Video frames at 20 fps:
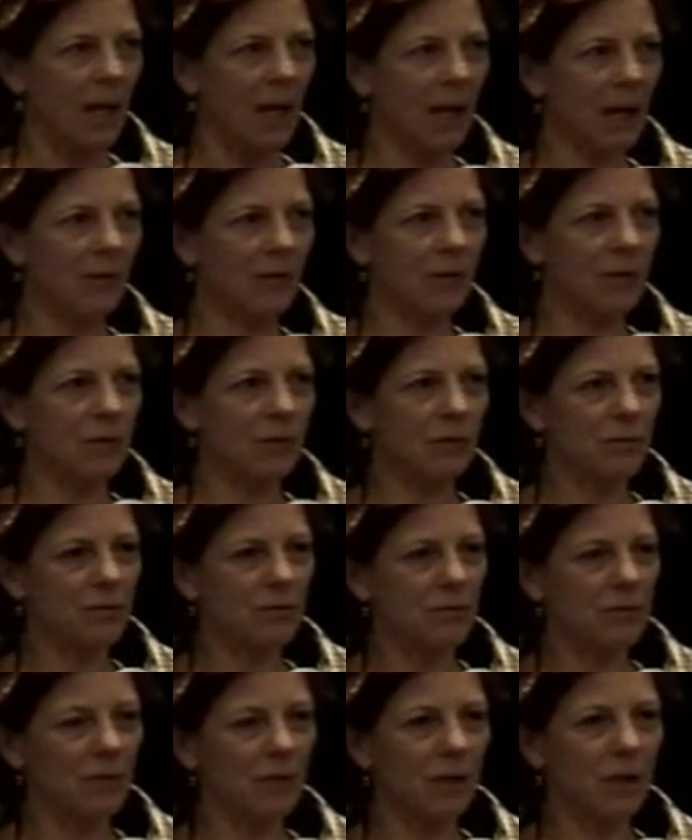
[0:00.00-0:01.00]
If
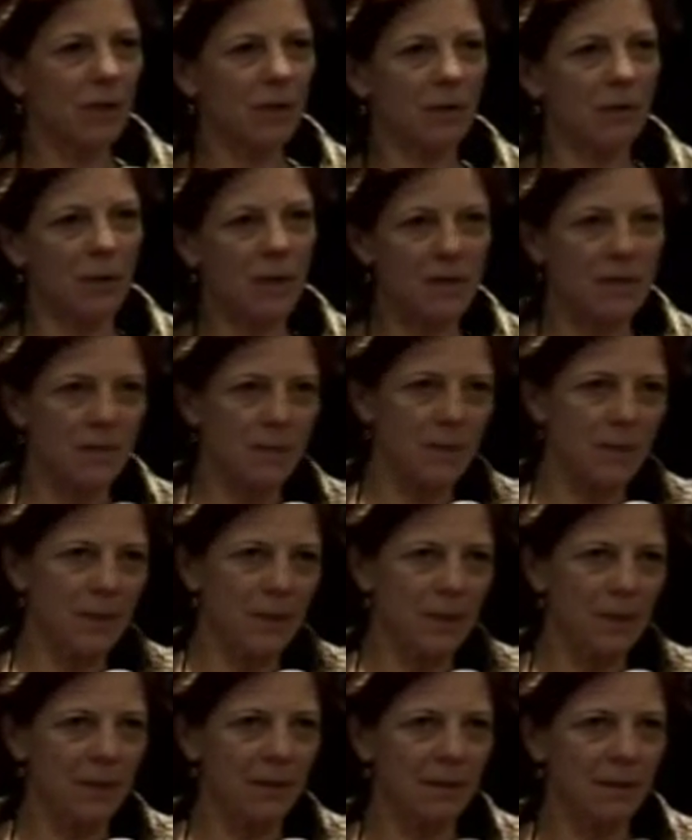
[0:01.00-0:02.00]
you look at a
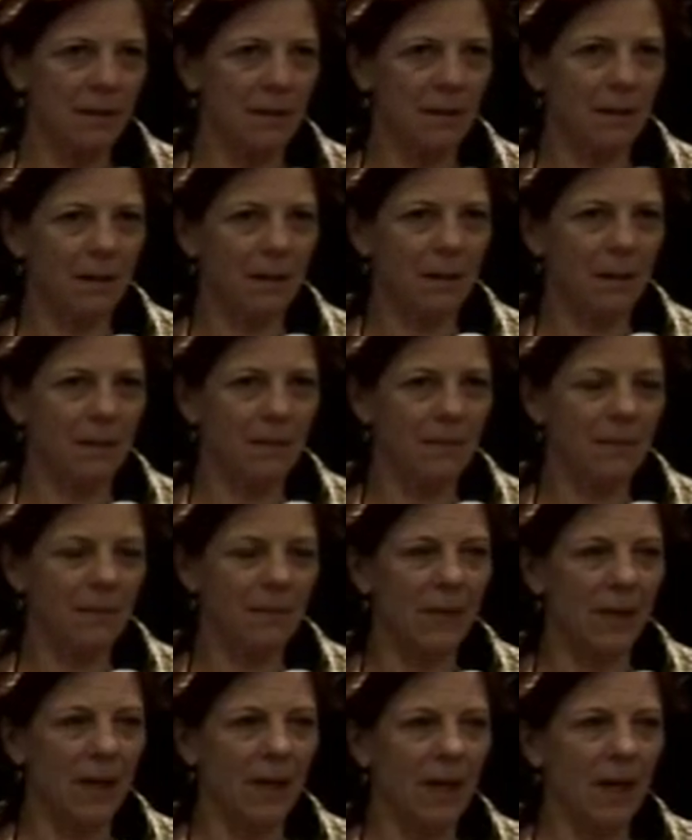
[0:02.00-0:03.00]
recipe, um,
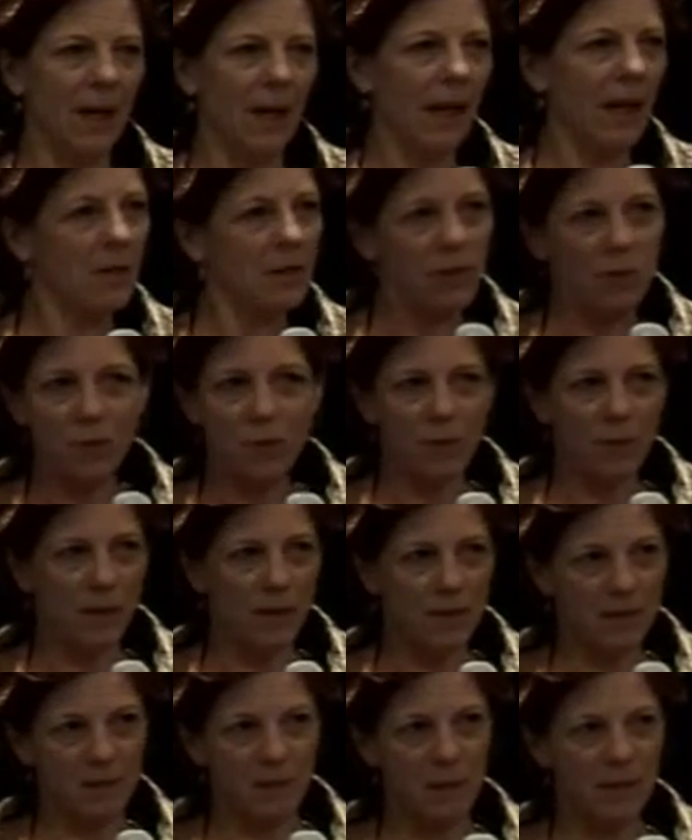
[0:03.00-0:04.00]
a soup
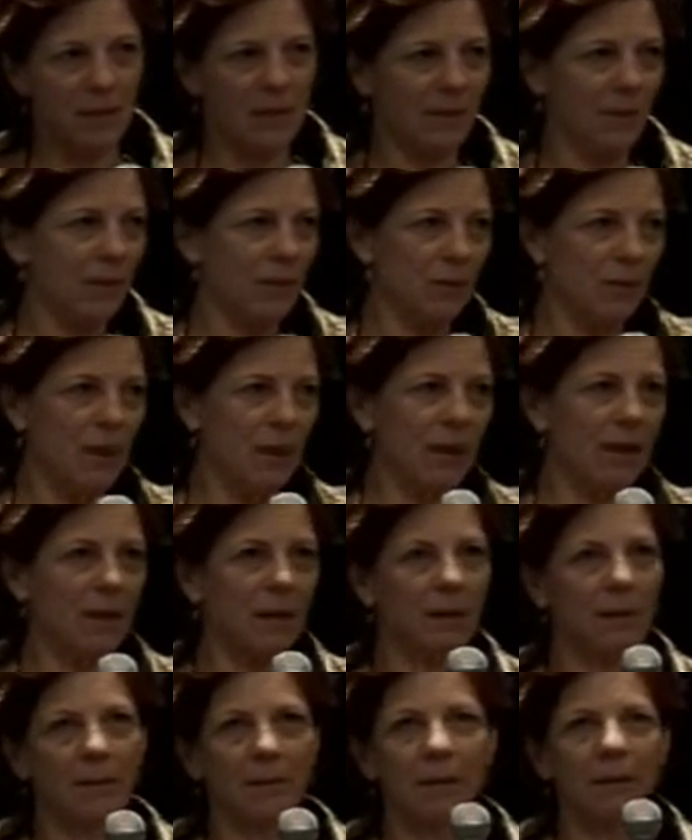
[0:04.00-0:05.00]
recipe, if you're
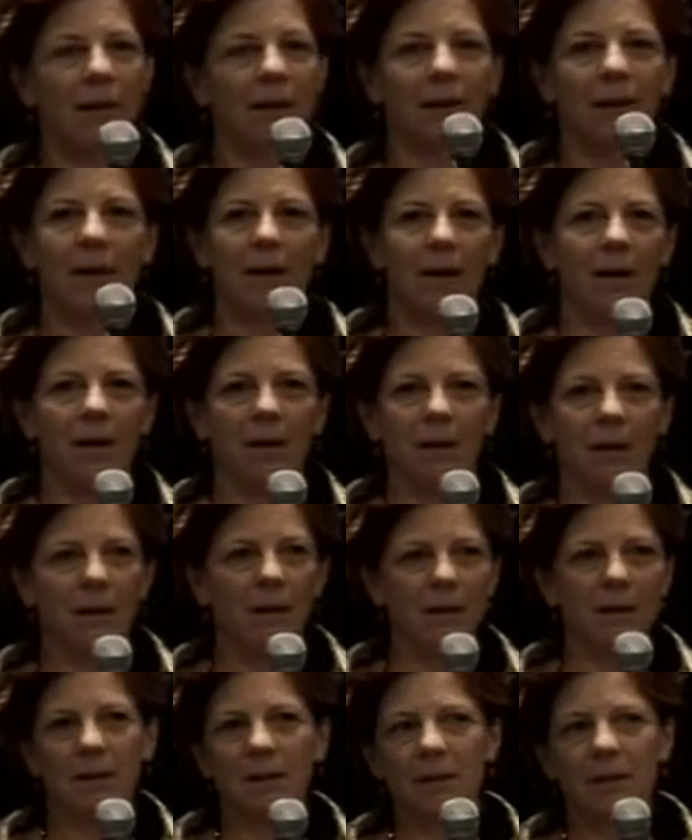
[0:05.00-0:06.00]
making uh,
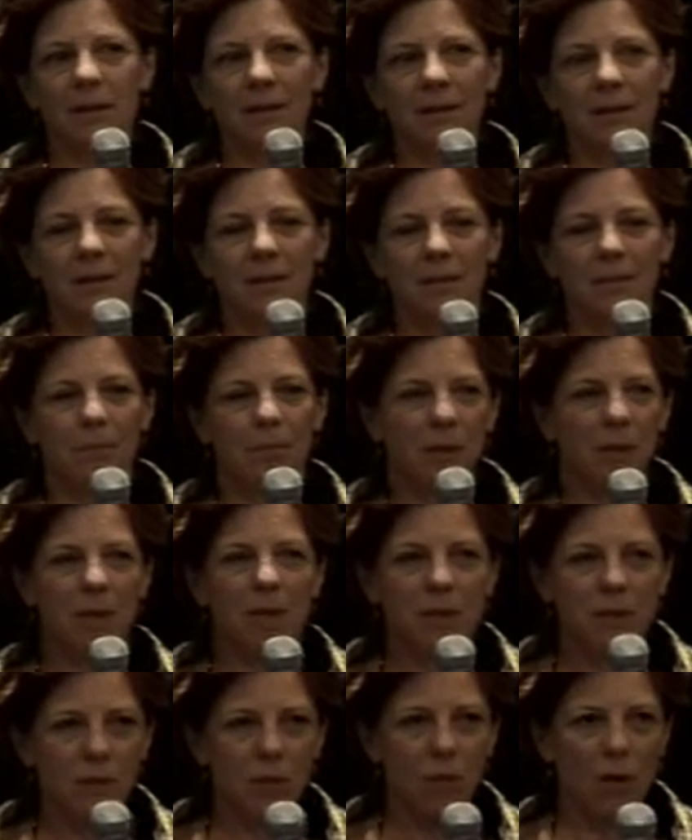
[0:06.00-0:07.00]
a
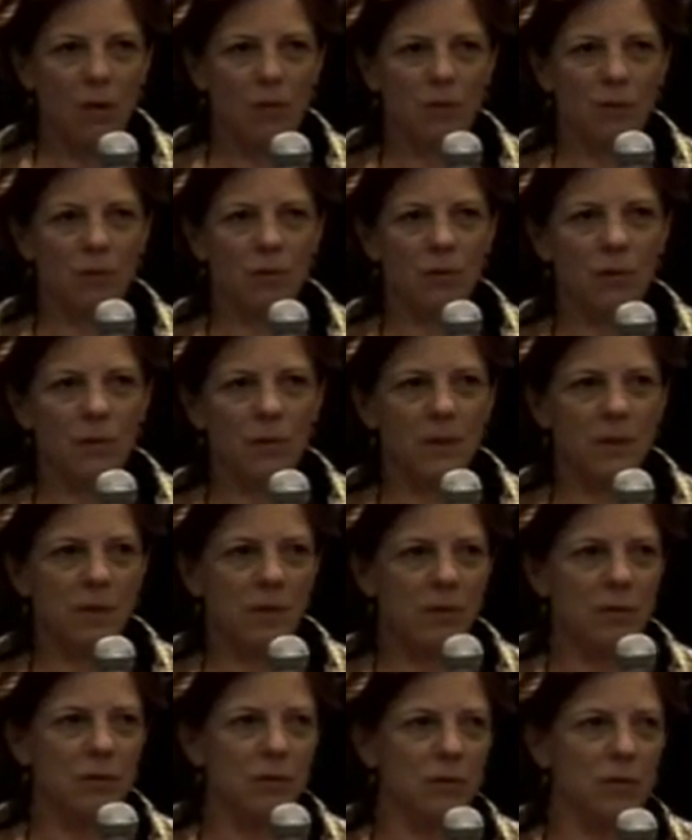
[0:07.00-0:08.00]
butternut squash soup, it
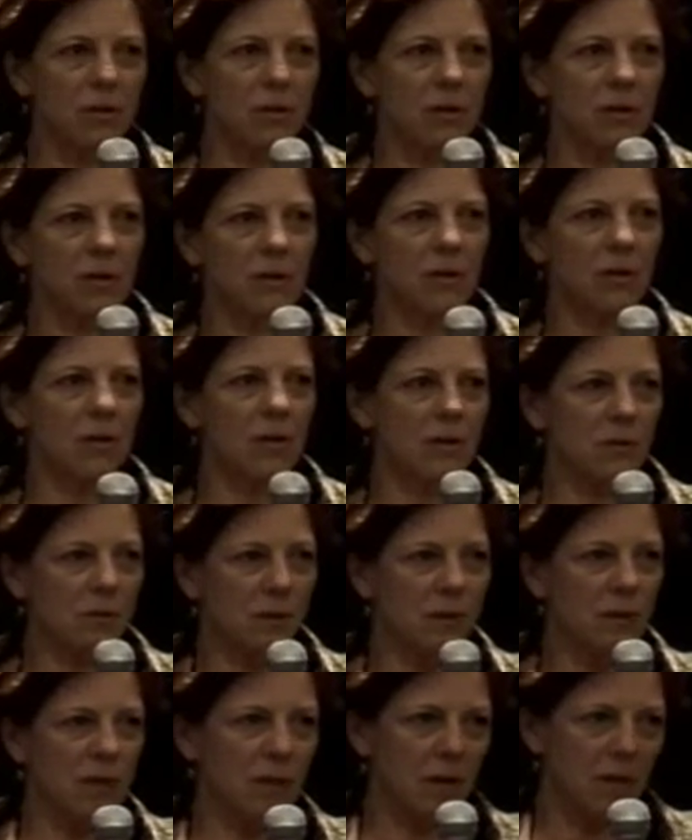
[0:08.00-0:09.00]
usually starts
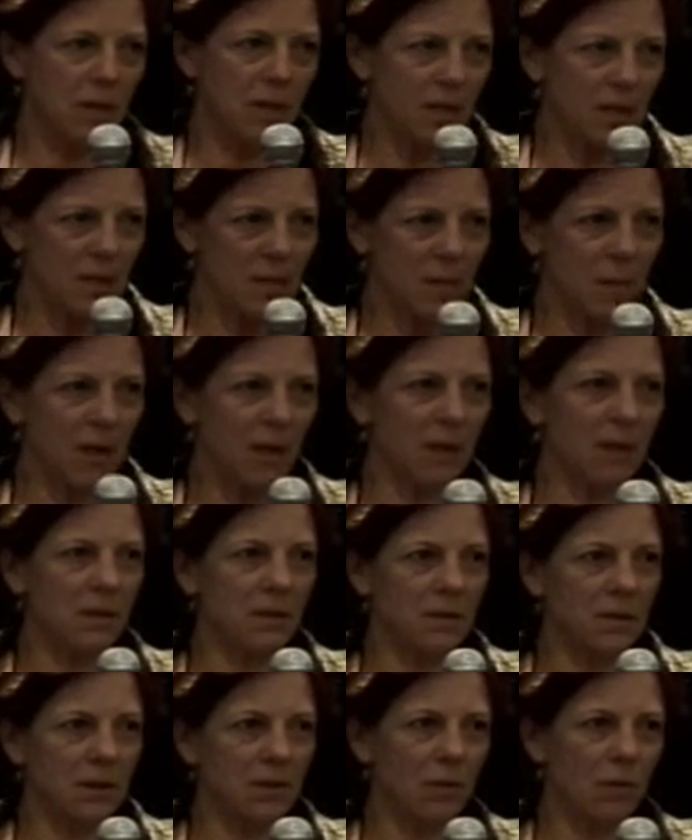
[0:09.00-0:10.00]
with saute some
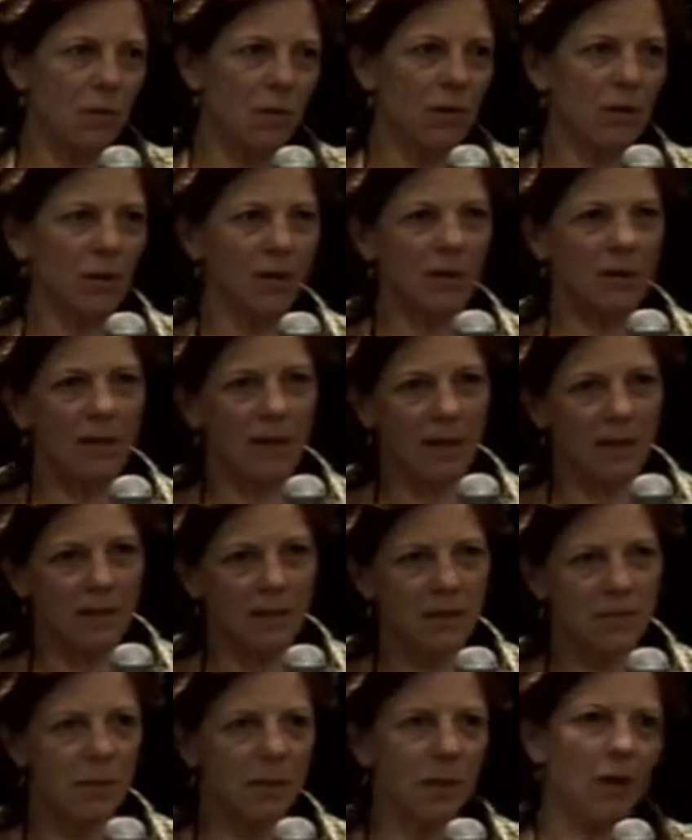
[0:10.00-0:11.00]
onions in oil, and add
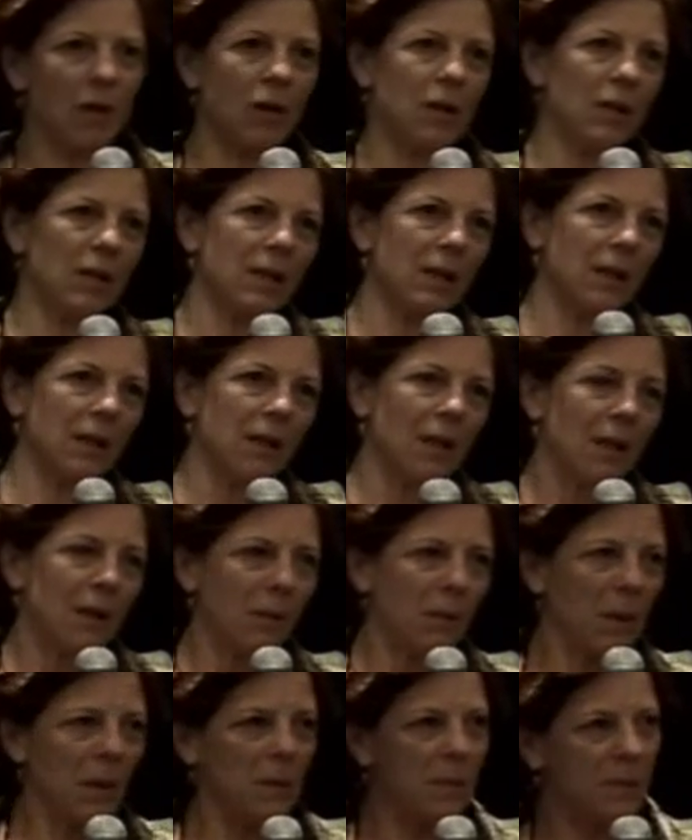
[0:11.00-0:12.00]
some garlic,
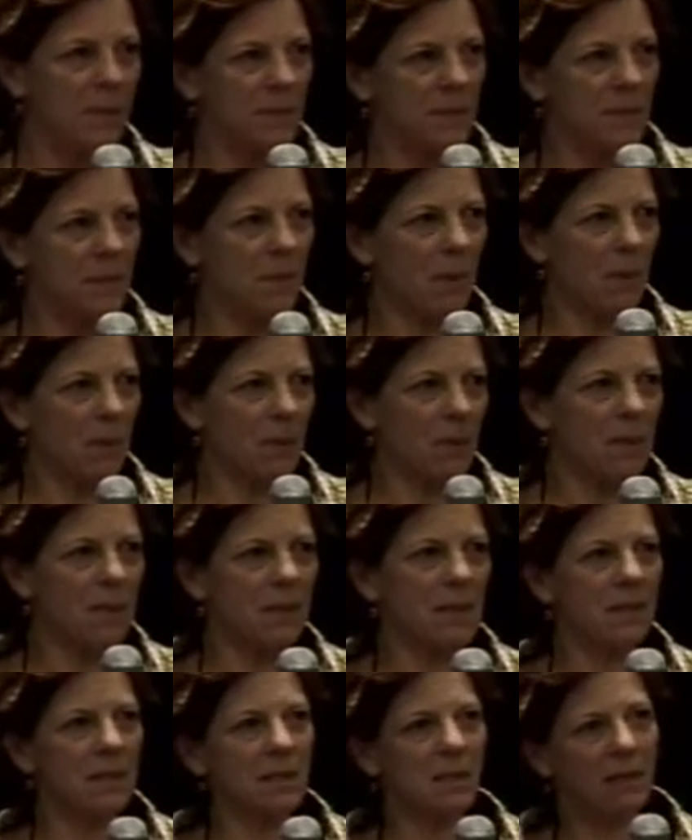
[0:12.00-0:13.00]
maybe some
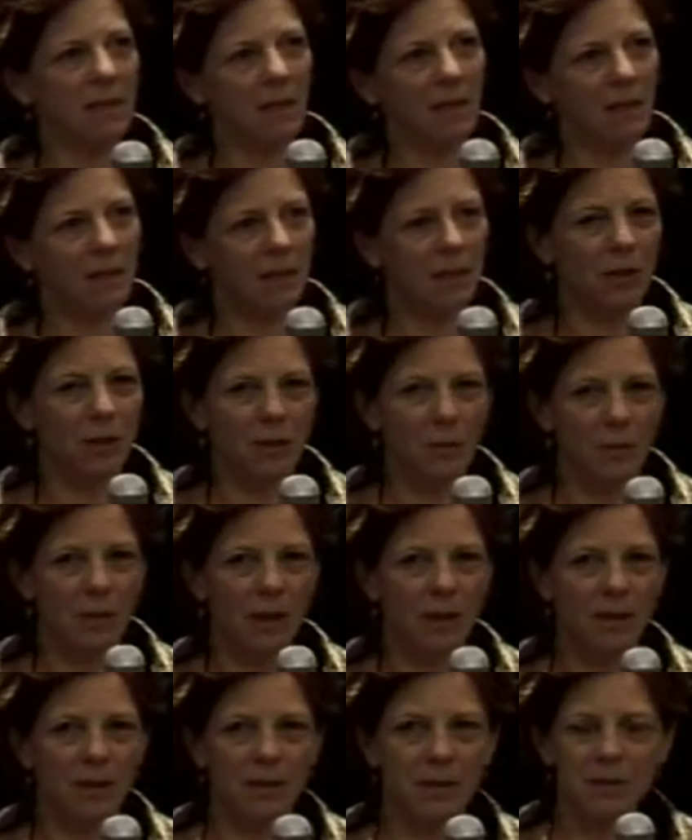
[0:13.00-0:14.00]
spices, then you
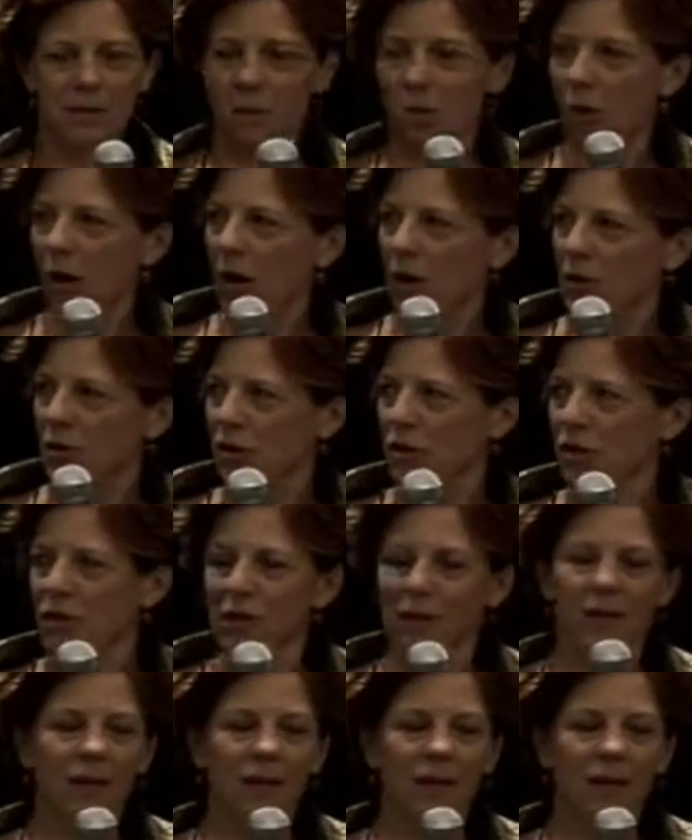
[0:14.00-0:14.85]
add the squash,